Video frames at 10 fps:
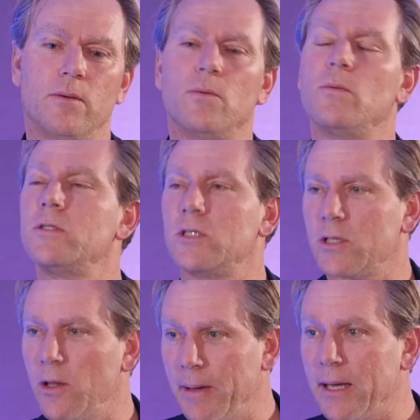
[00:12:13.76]
we'll
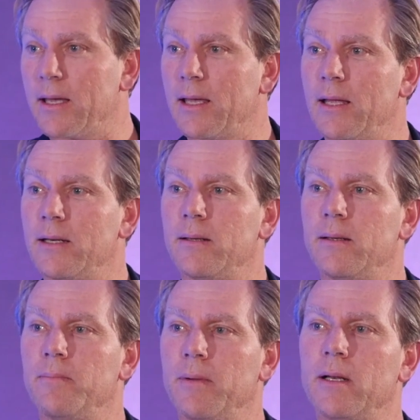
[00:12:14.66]
just go back again.
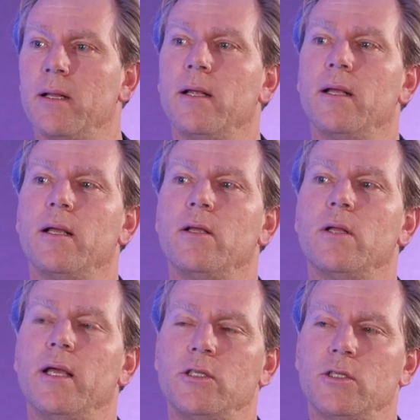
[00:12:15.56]
But
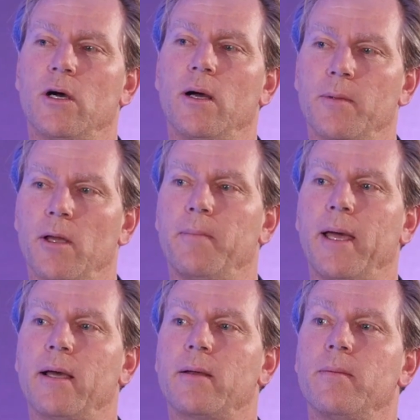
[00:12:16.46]
each time go
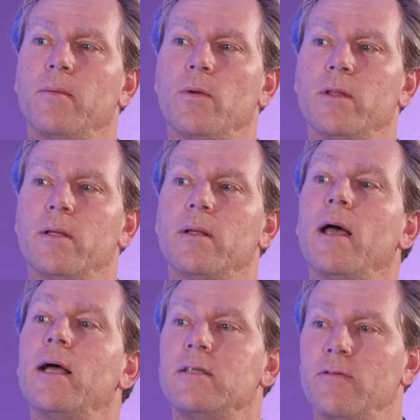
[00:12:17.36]
back with
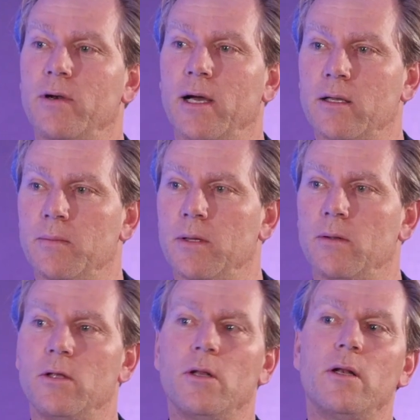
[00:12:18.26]
a different argument.
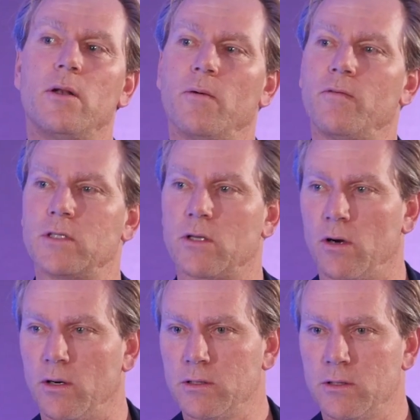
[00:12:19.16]
You don't know if it's
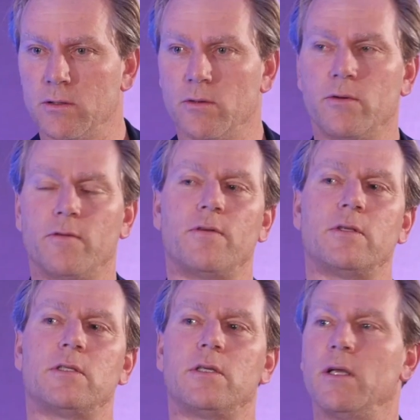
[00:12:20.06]
cost or if
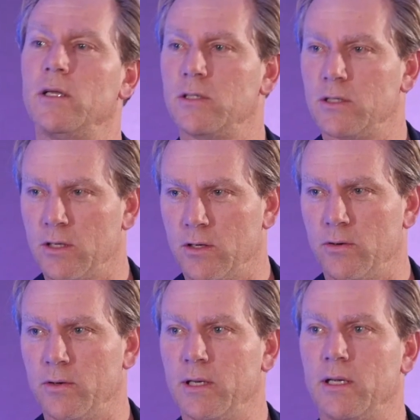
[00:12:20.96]
it's
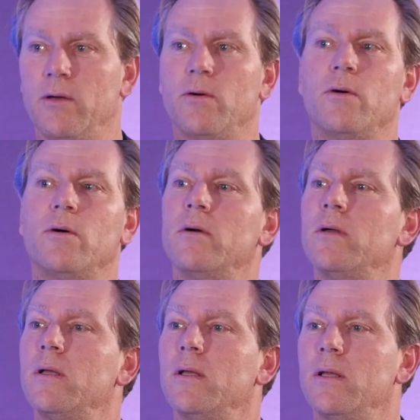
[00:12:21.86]
security or,
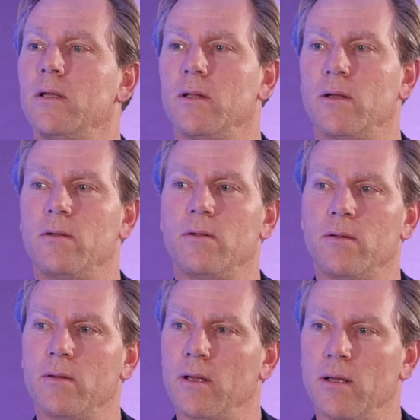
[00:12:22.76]
you
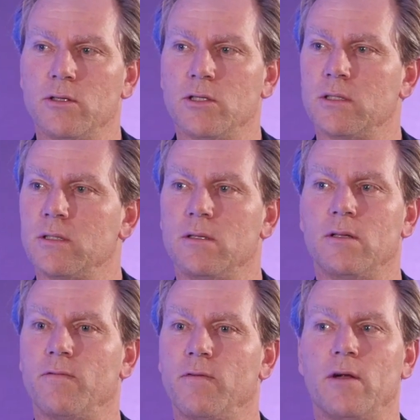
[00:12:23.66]
know, just
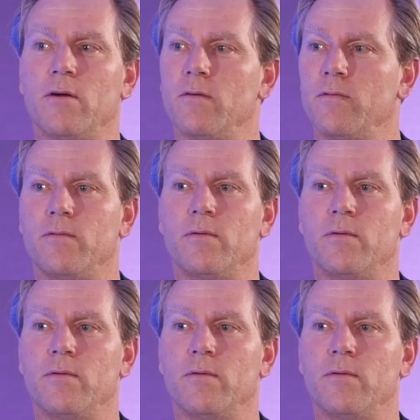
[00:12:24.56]
the fear of,